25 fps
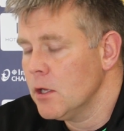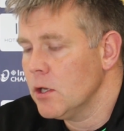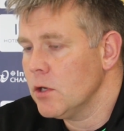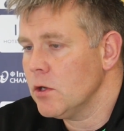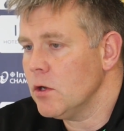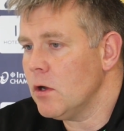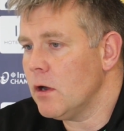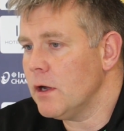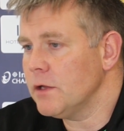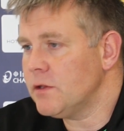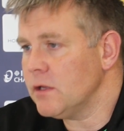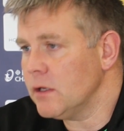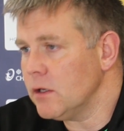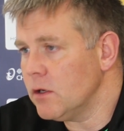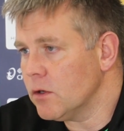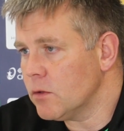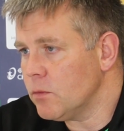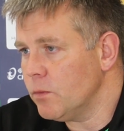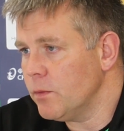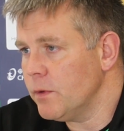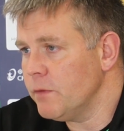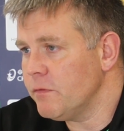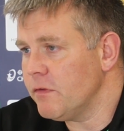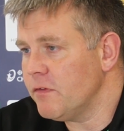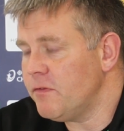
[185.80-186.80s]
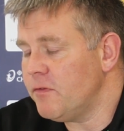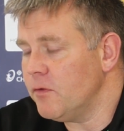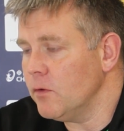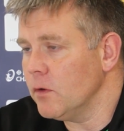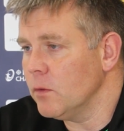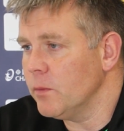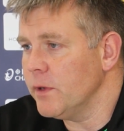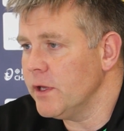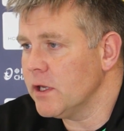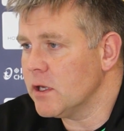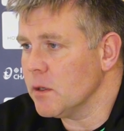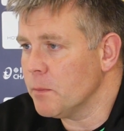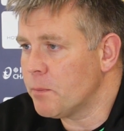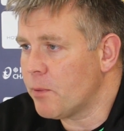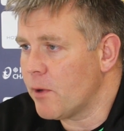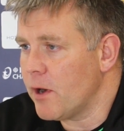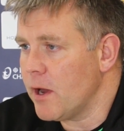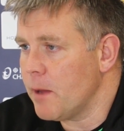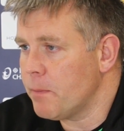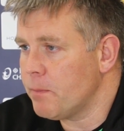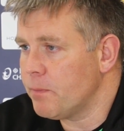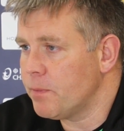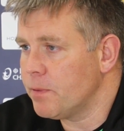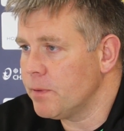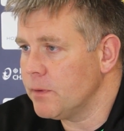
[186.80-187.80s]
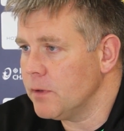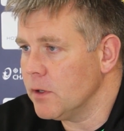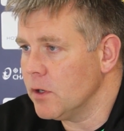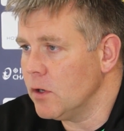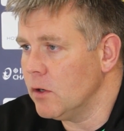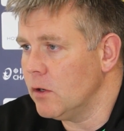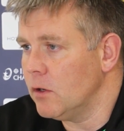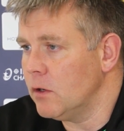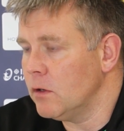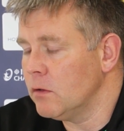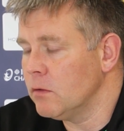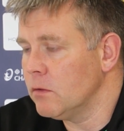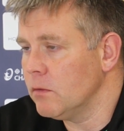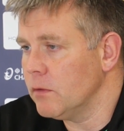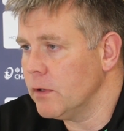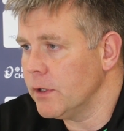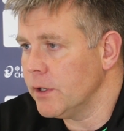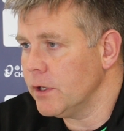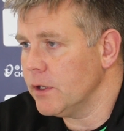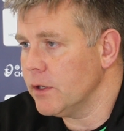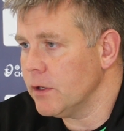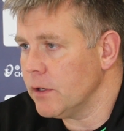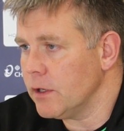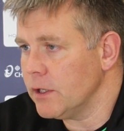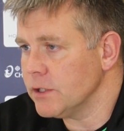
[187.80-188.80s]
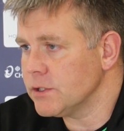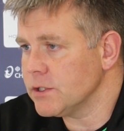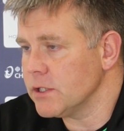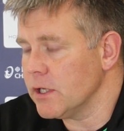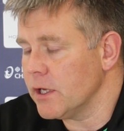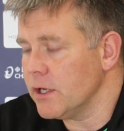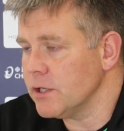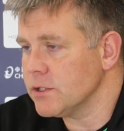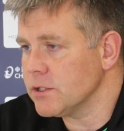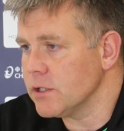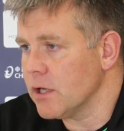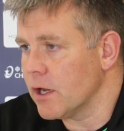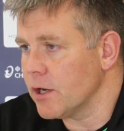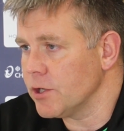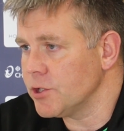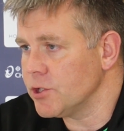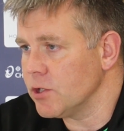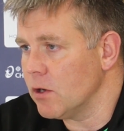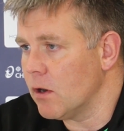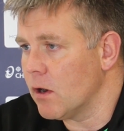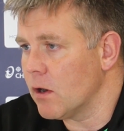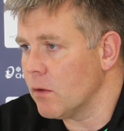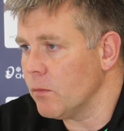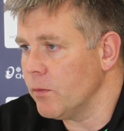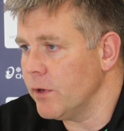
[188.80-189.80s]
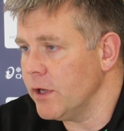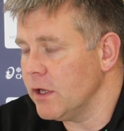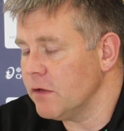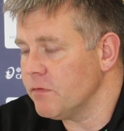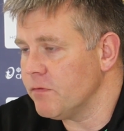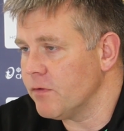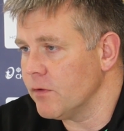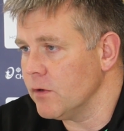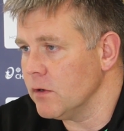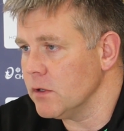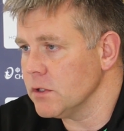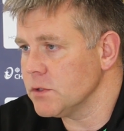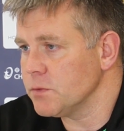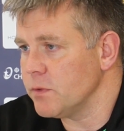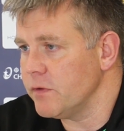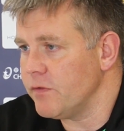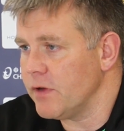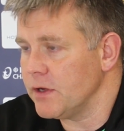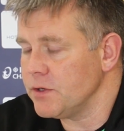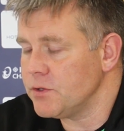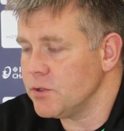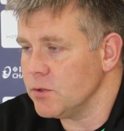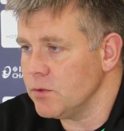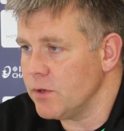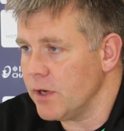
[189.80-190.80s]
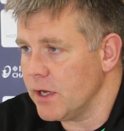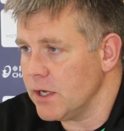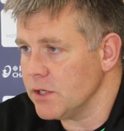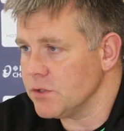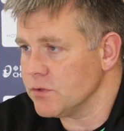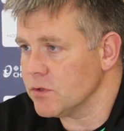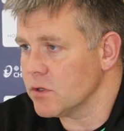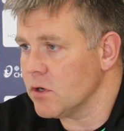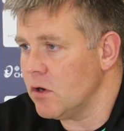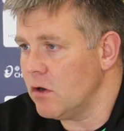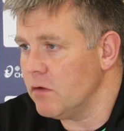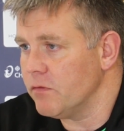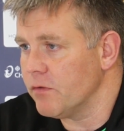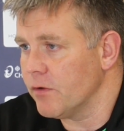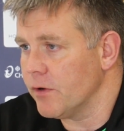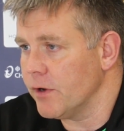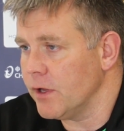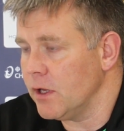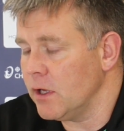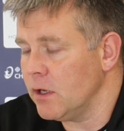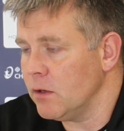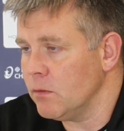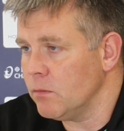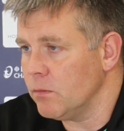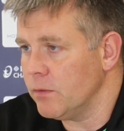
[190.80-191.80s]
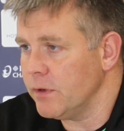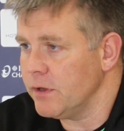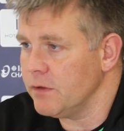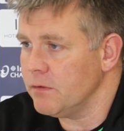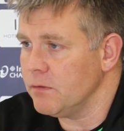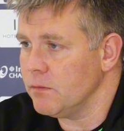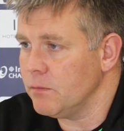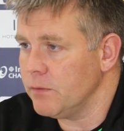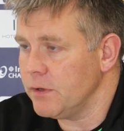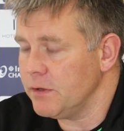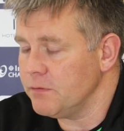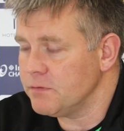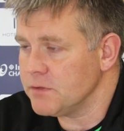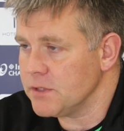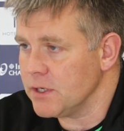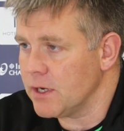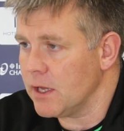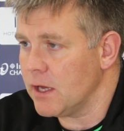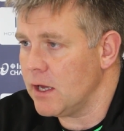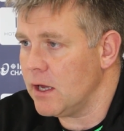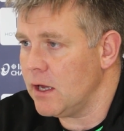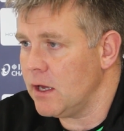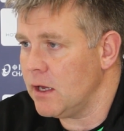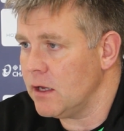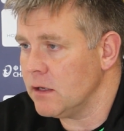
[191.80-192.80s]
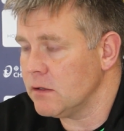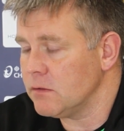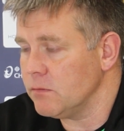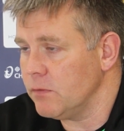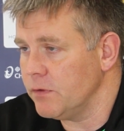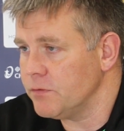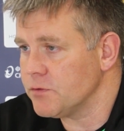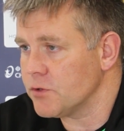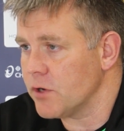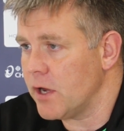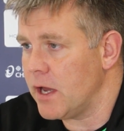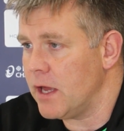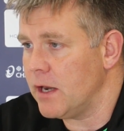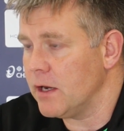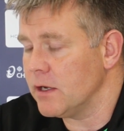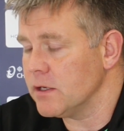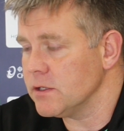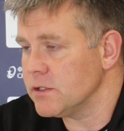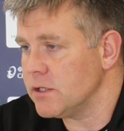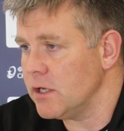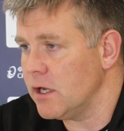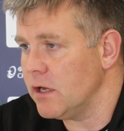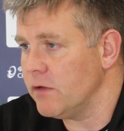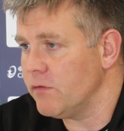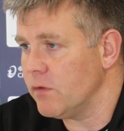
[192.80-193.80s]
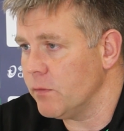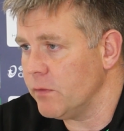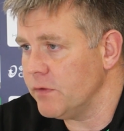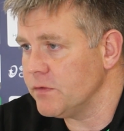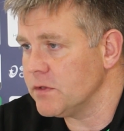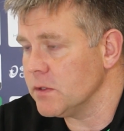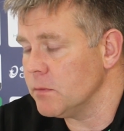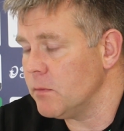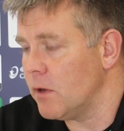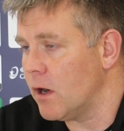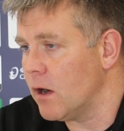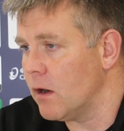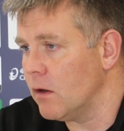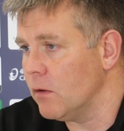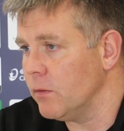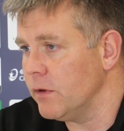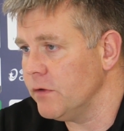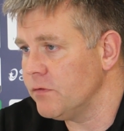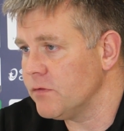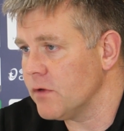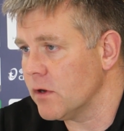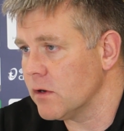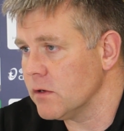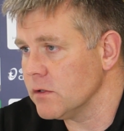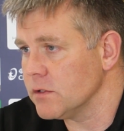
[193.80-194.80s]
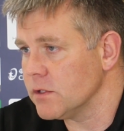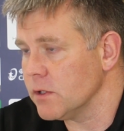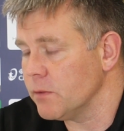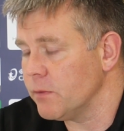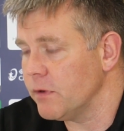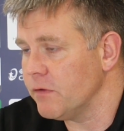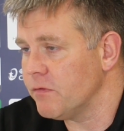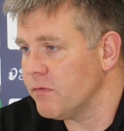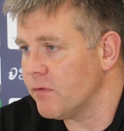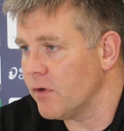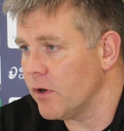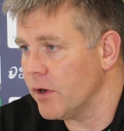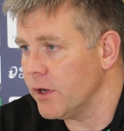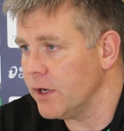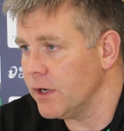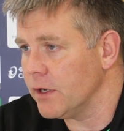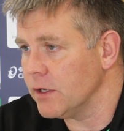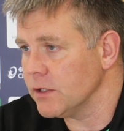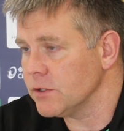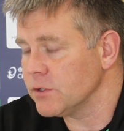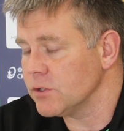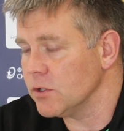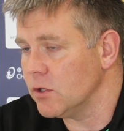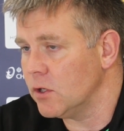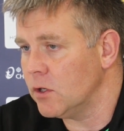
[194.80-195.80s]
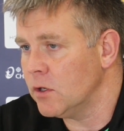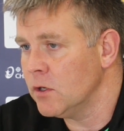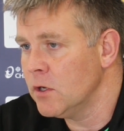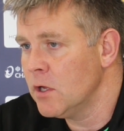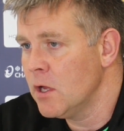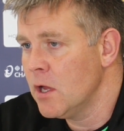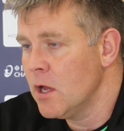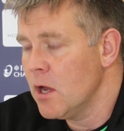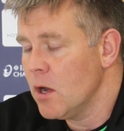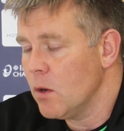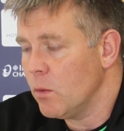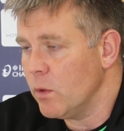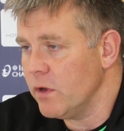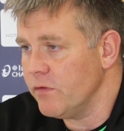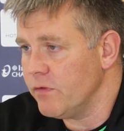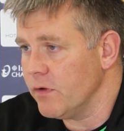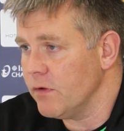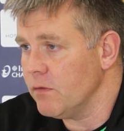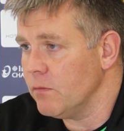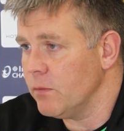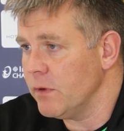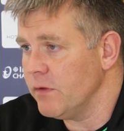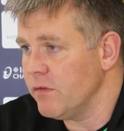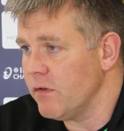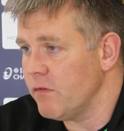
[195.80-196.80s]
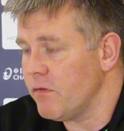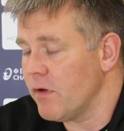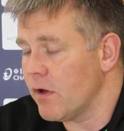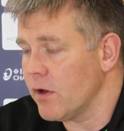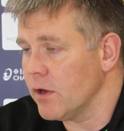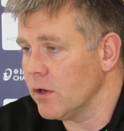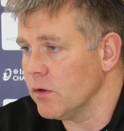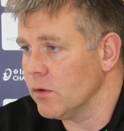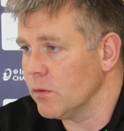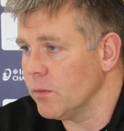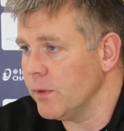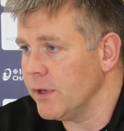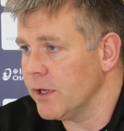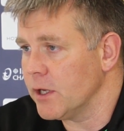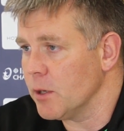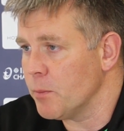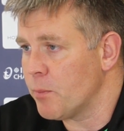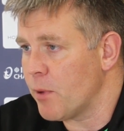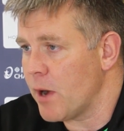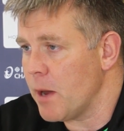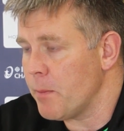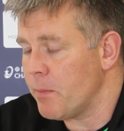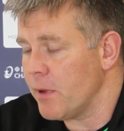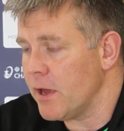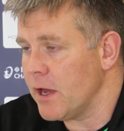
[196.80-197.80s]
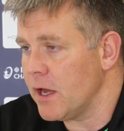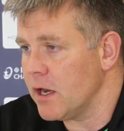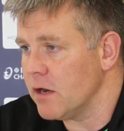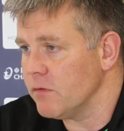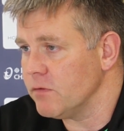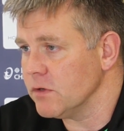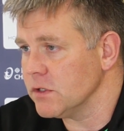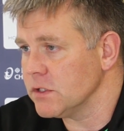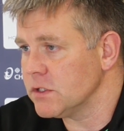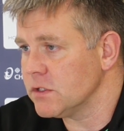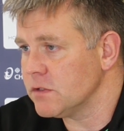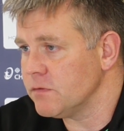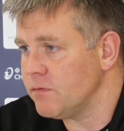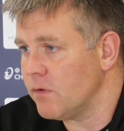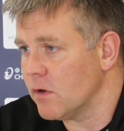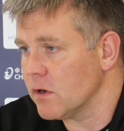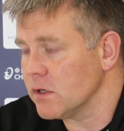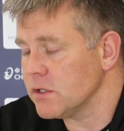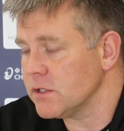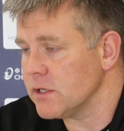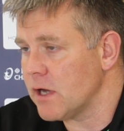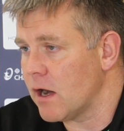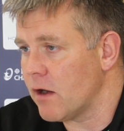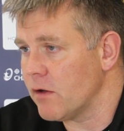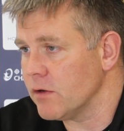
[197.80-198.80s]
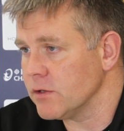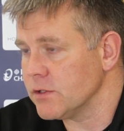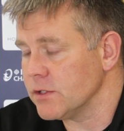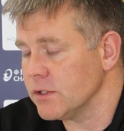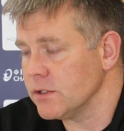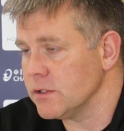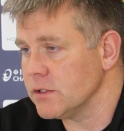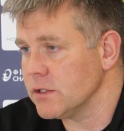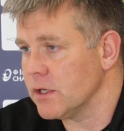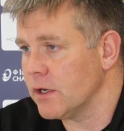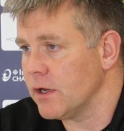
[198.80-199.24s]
No, I think, look, we've a full week of prep. It's not a short week for us. We've had 2 days recovery. We've today, we've training this evening, we've tomorrow, we've Thursday, we've Friday. So we've a very good week of prep ahead of us for Saracens.